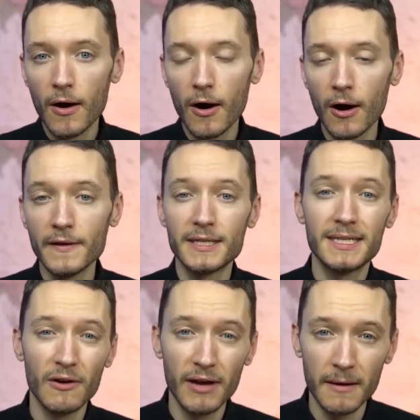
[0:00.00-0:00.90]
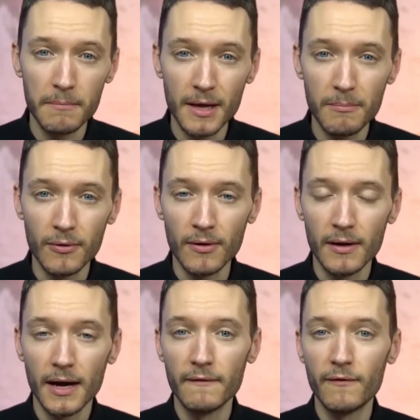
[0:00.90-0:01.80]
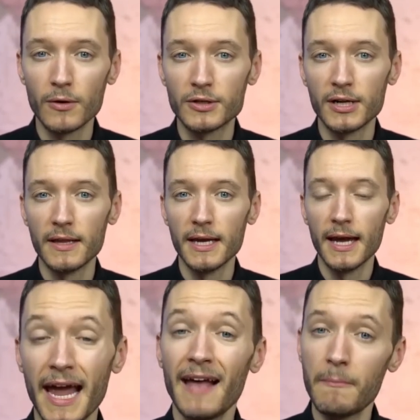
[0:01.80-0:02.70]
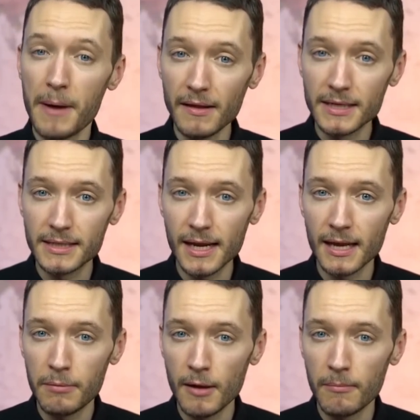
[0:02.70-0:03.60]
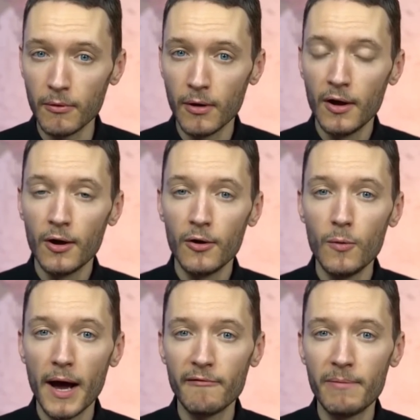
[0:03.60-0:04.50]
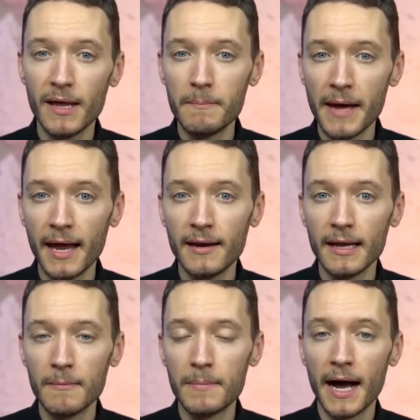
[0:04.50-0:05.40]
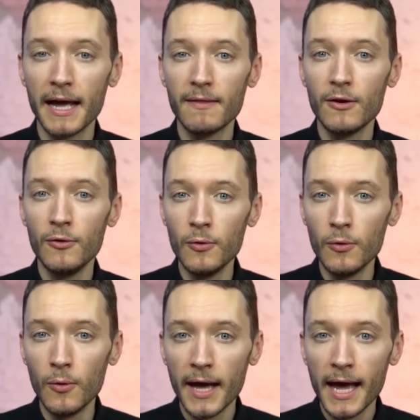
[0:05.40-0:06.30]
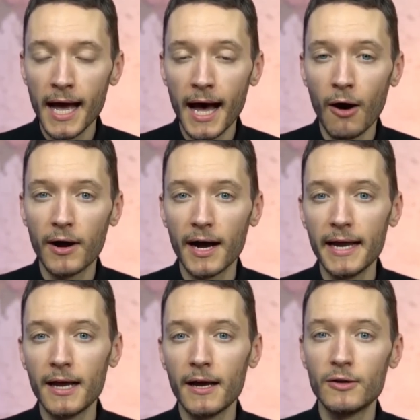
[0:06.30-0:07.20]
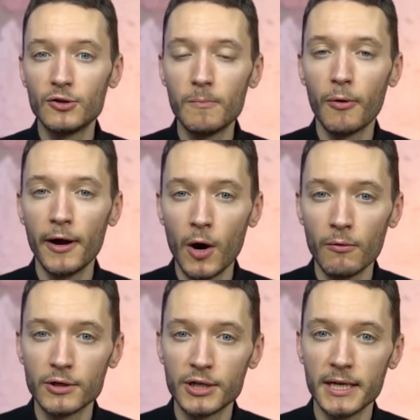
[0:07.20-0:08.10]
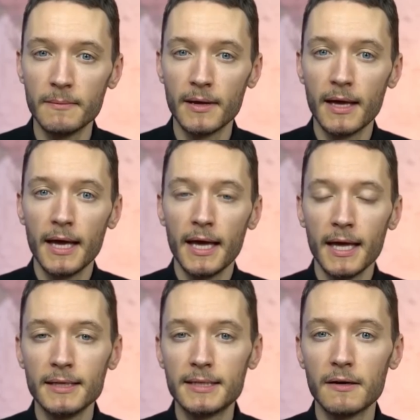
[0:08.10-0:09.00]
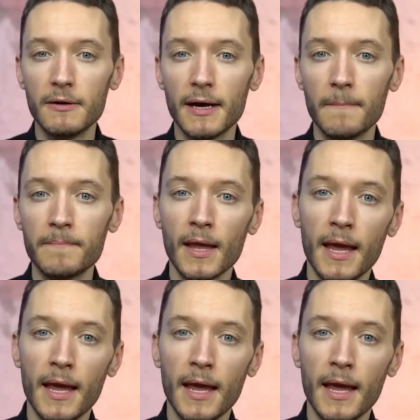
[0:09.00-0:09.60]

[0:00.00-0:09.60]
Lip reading: are the Syrian people, unfortunately, and the Palestinian people who have been abandoned by the new Al-Qaeda 2.0 regime in Syria.